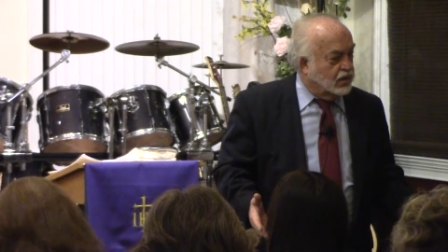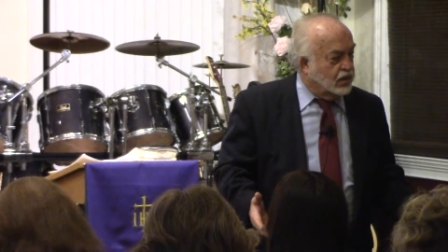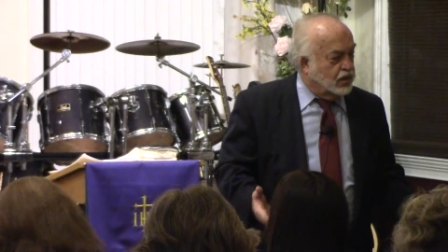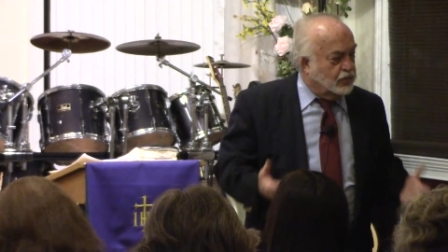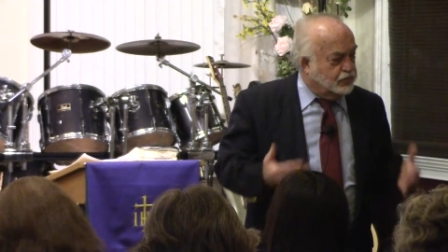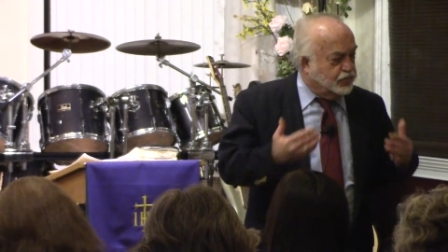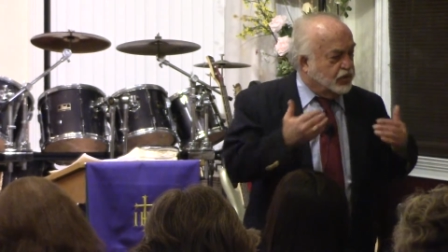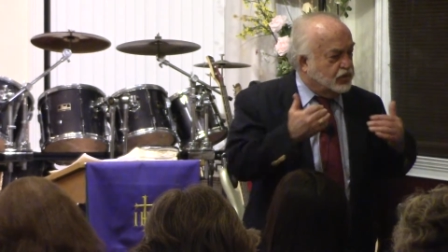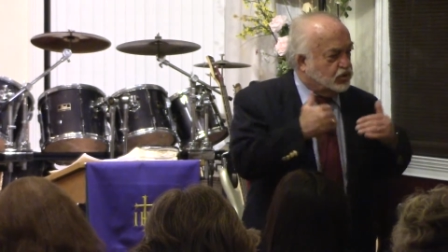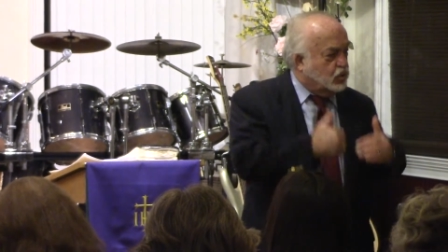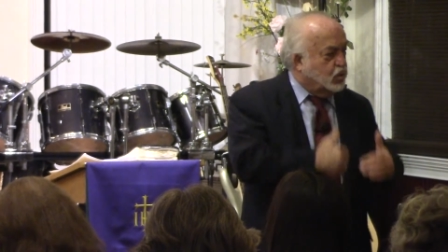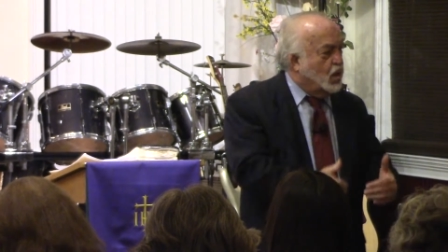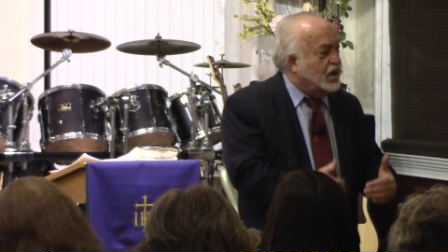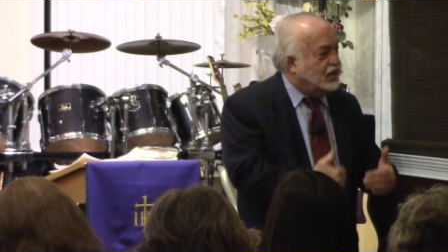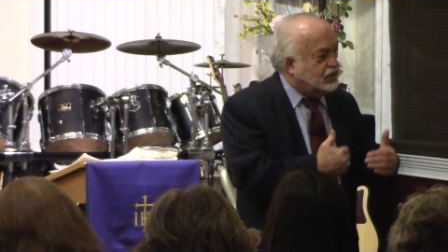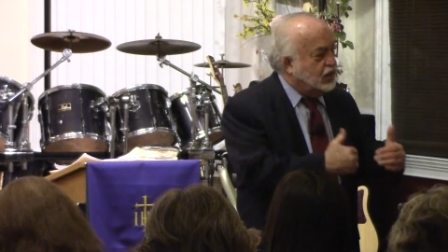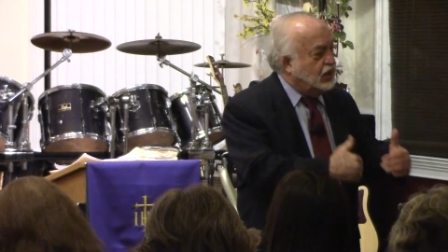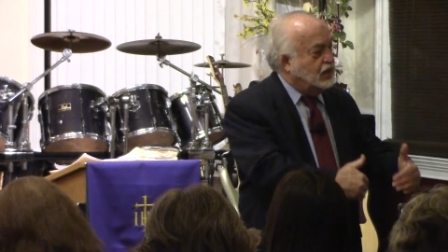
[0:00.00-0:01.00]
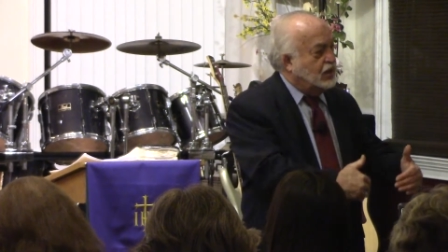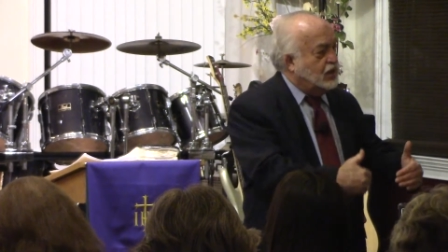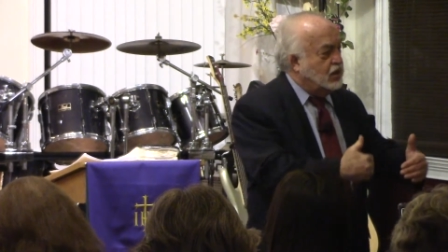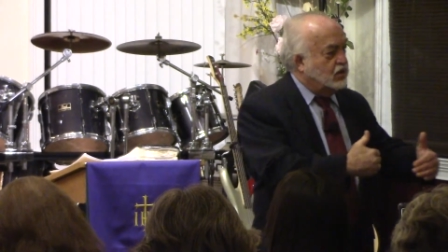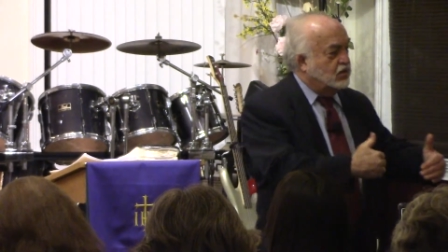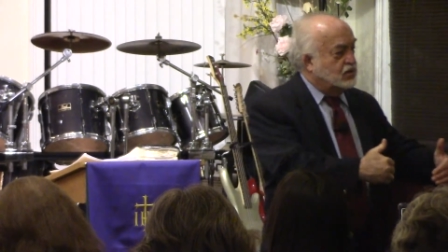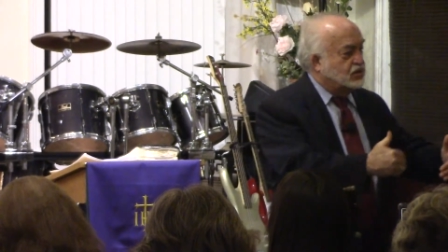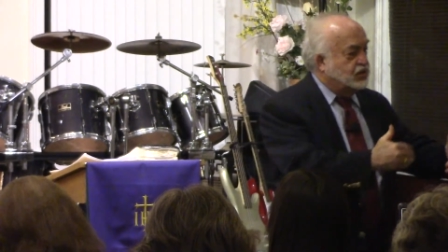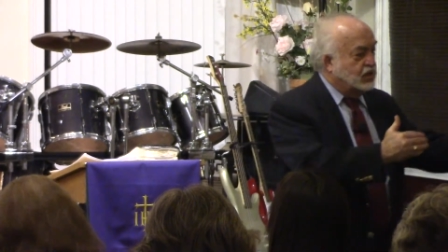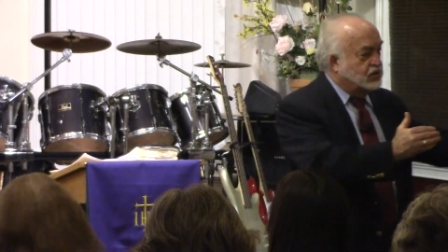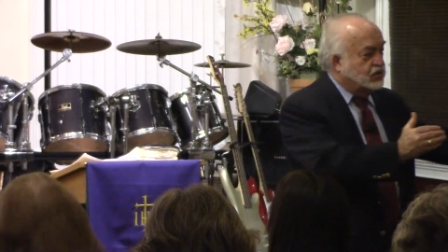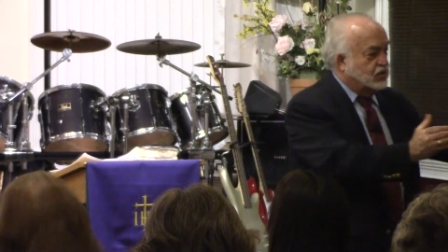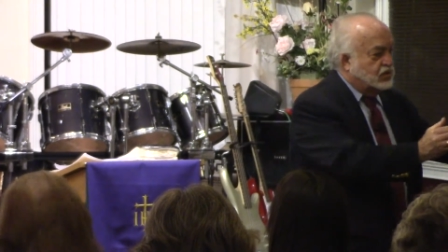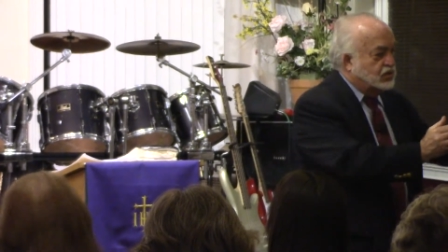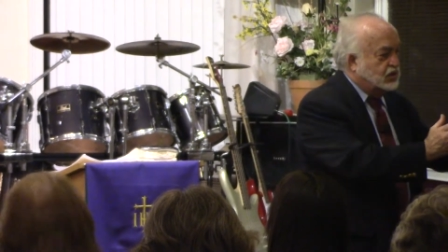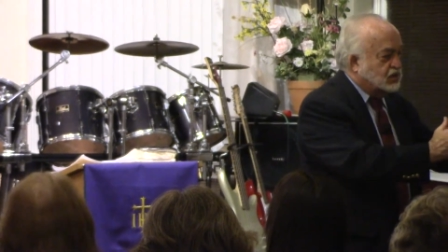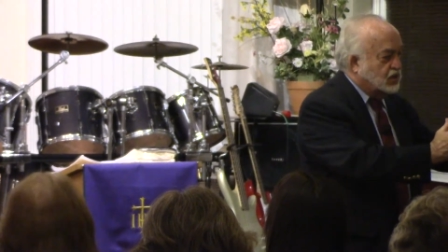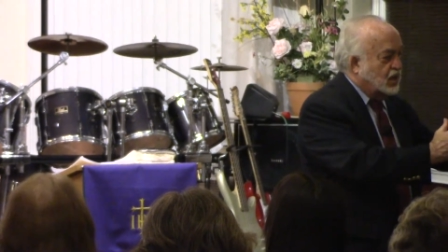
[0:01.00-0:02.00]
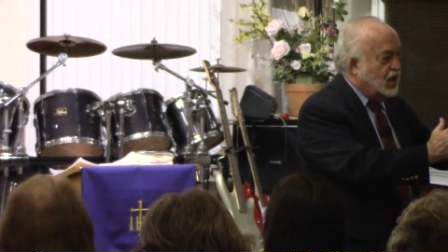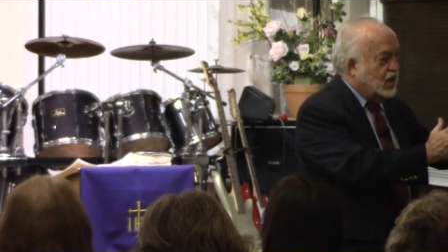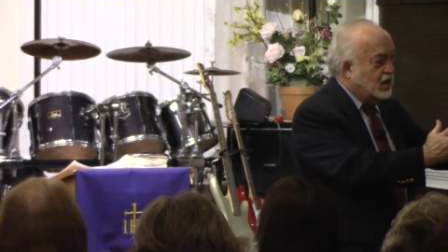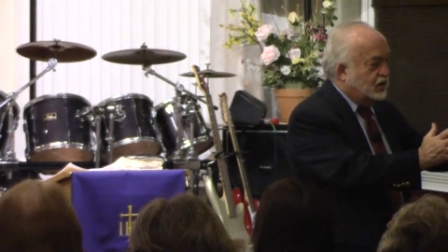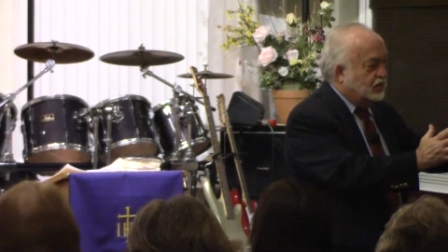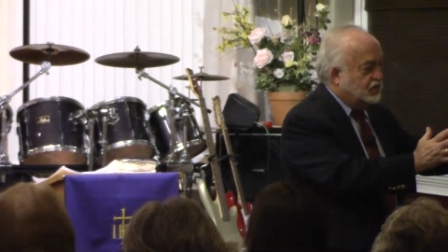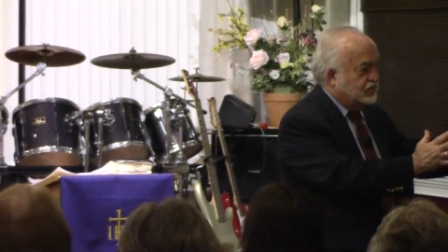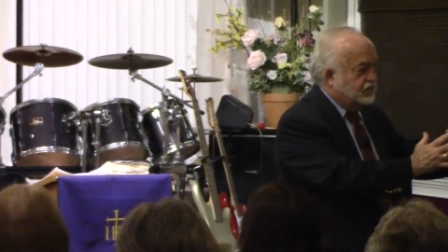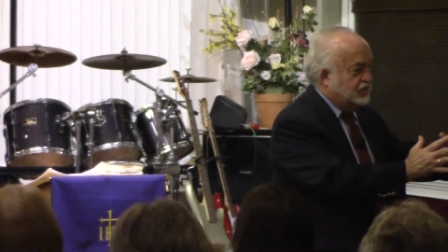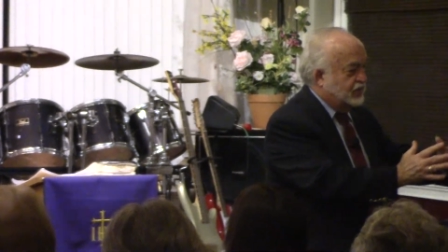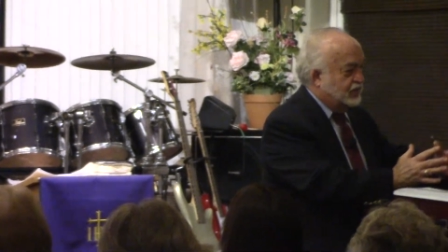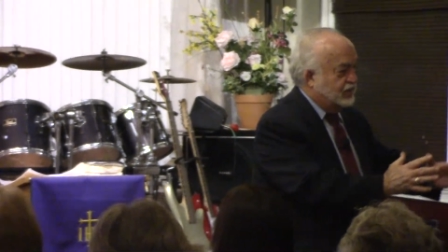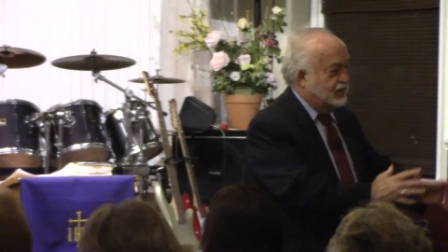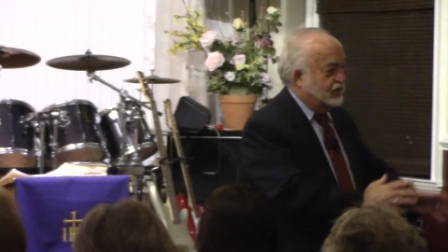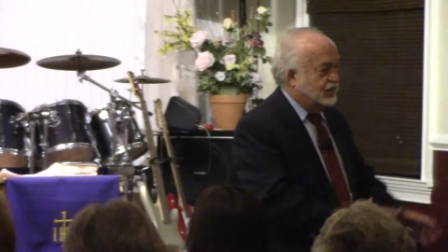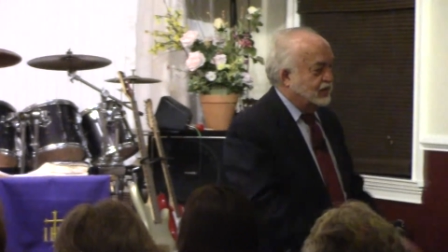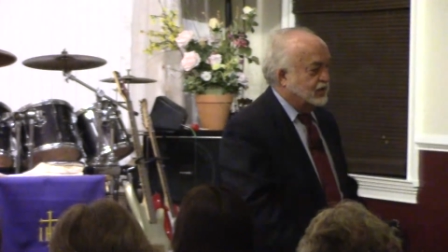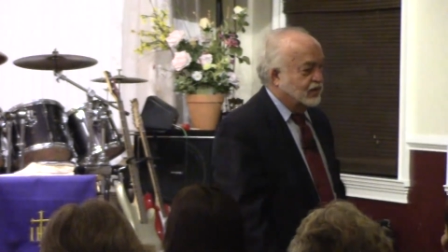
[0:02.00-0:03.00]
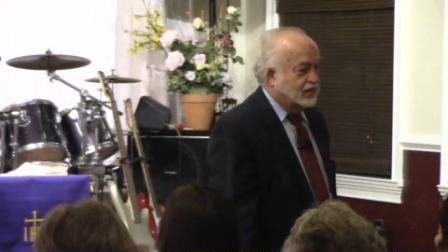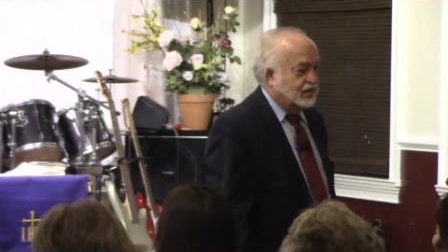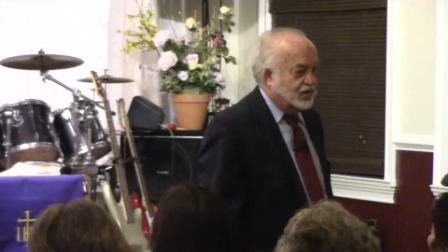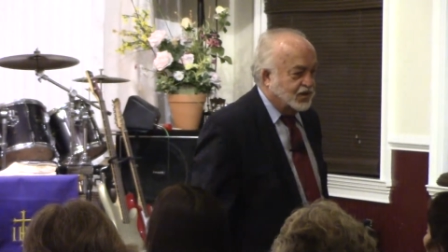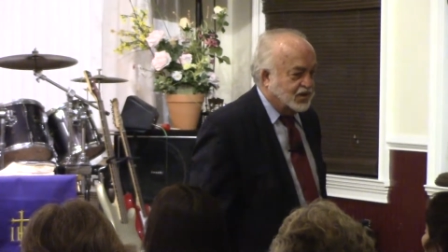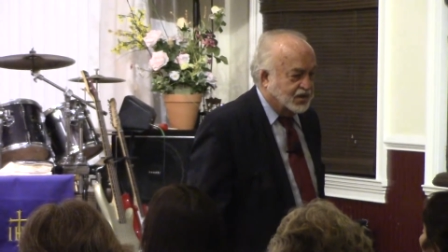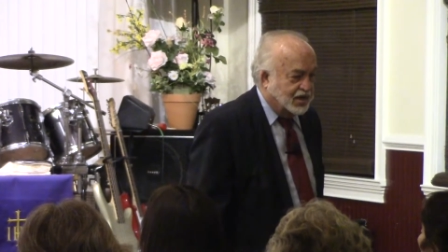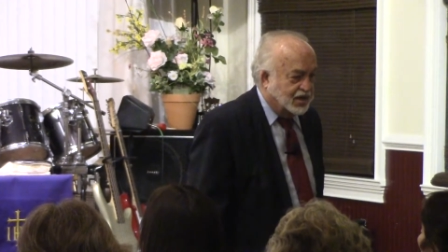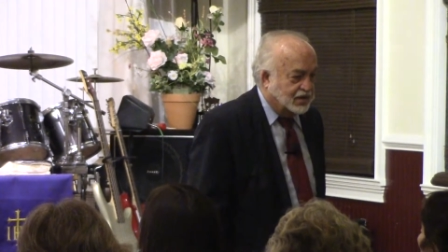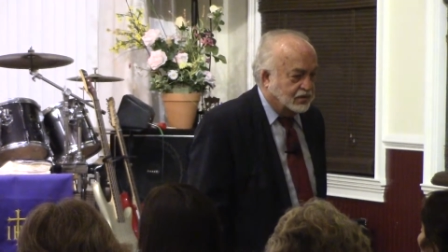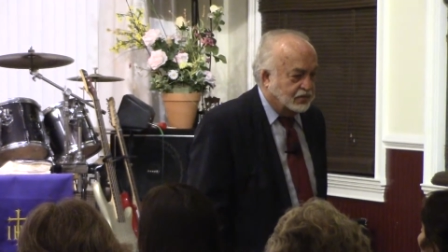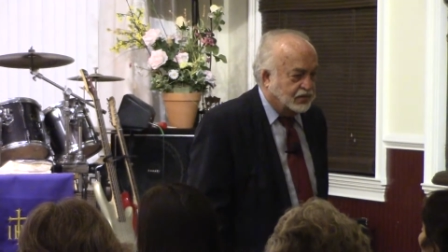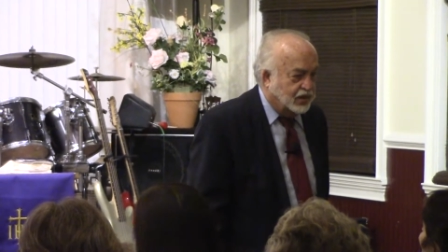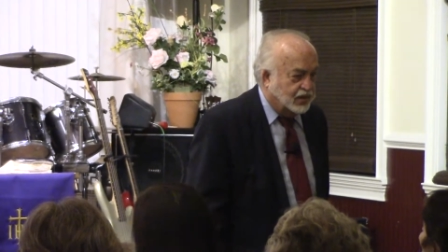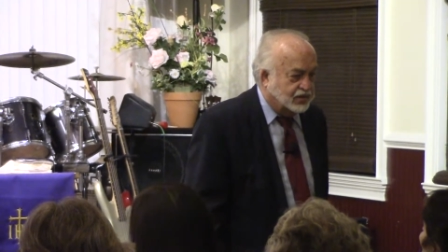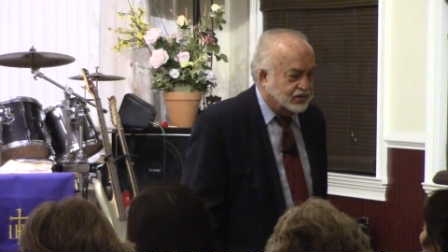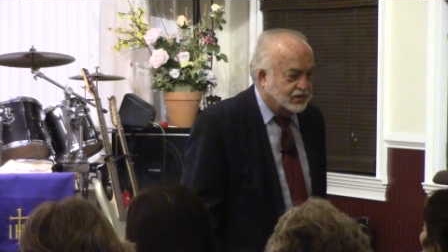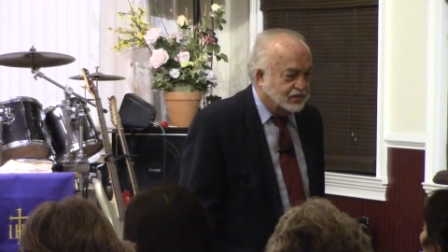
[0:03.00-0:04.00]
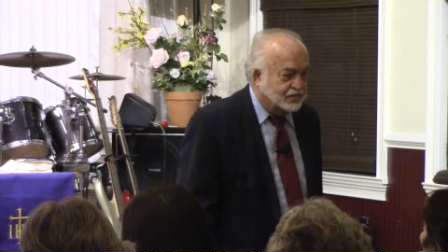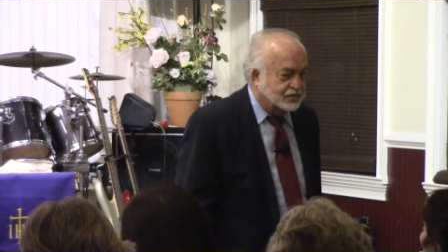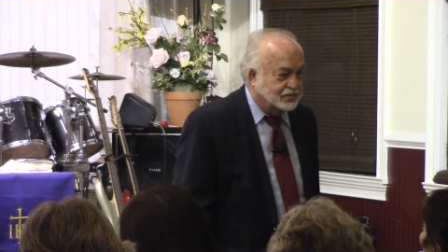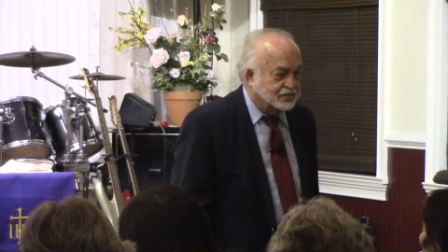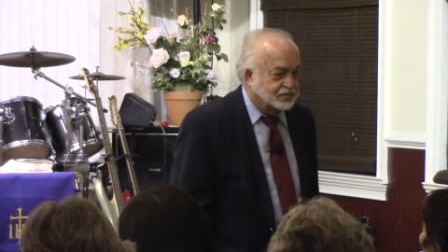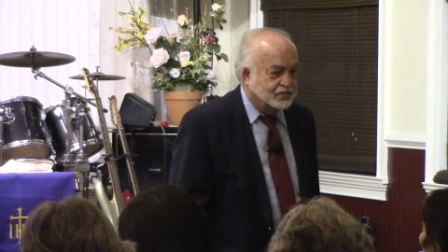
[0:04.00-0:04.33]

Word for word: He put 20 years into this life. You get the picture.